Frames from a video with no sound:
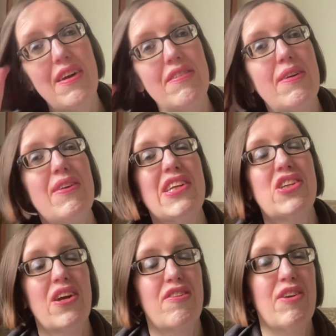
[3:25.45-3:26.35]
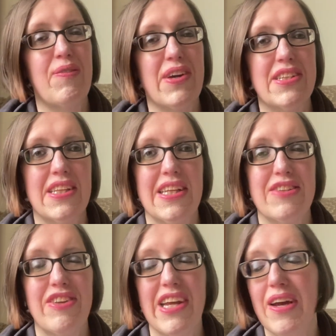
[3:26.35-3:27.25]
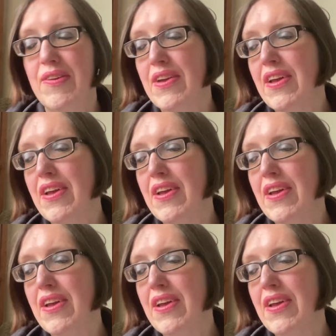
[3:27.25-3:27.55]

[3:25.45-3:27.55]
I'm only showing a few books in this video.